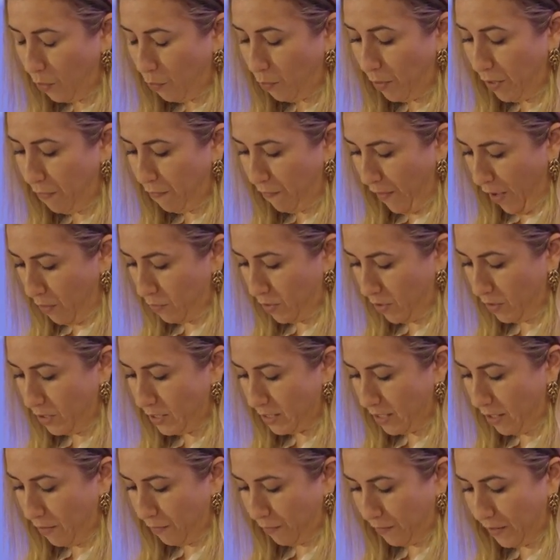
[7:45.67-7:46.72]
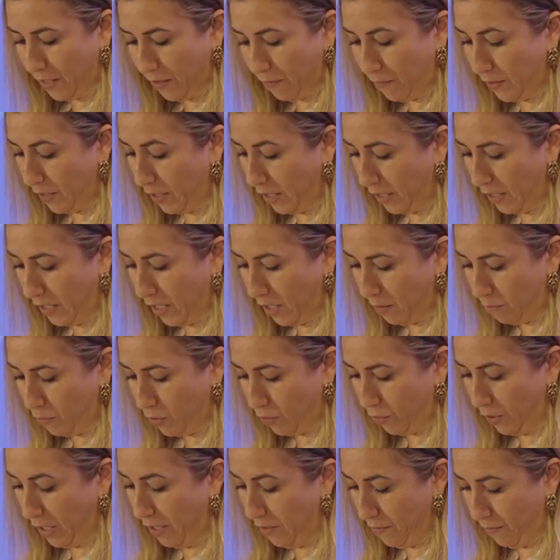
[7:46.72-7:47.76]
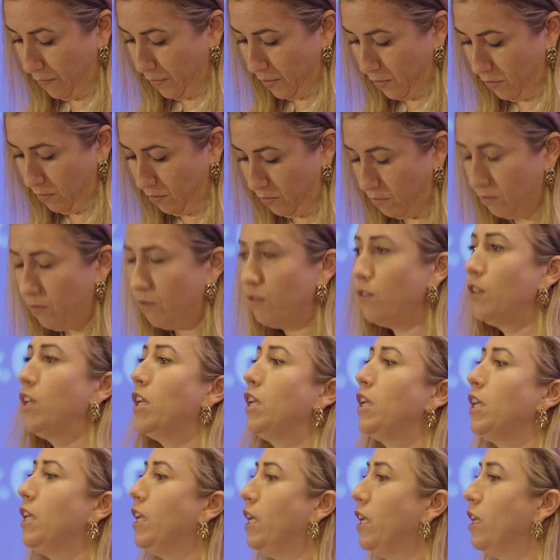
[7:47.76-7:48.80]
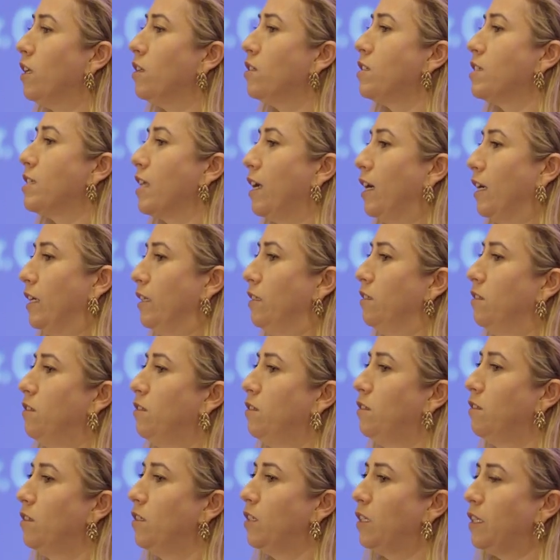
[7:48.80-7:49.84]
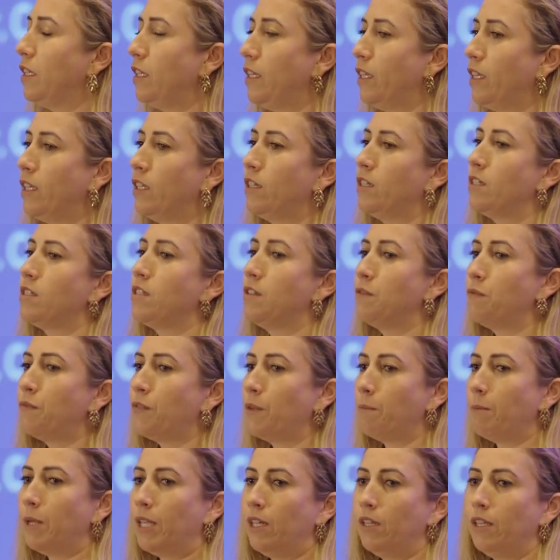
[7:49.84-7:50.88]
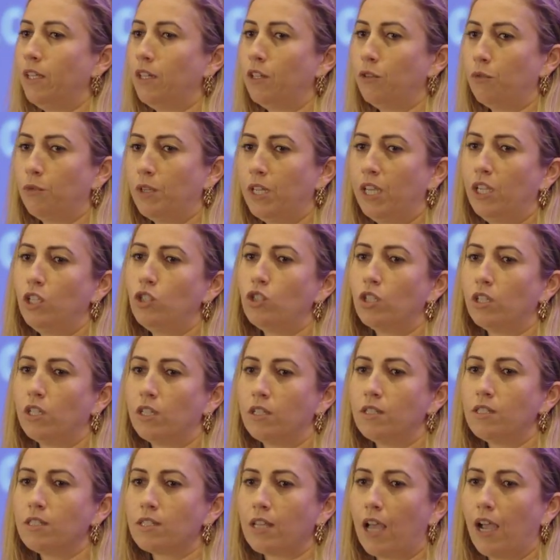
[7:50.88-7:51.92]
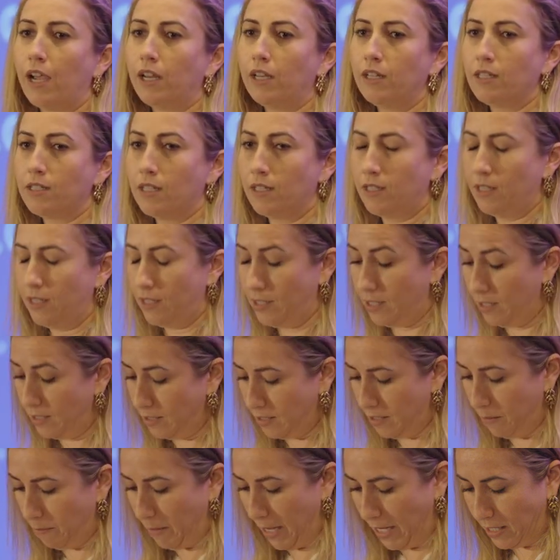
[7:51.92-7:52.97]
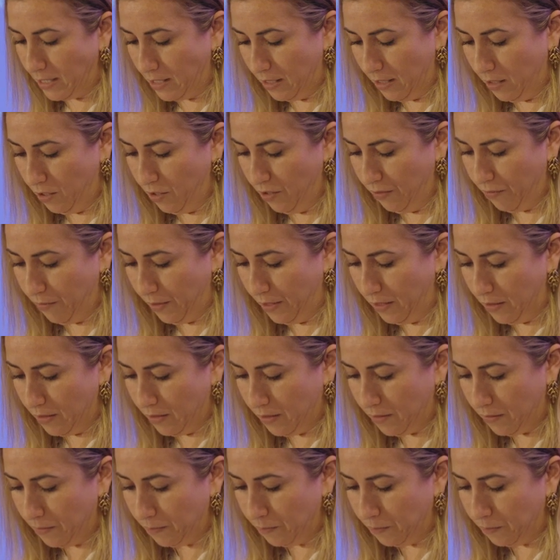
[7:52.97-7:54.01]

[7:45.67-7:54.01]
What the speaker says: We found ourselves giving a name to evil, kinocide, kin as in familial relation and side as in the systemacity of it.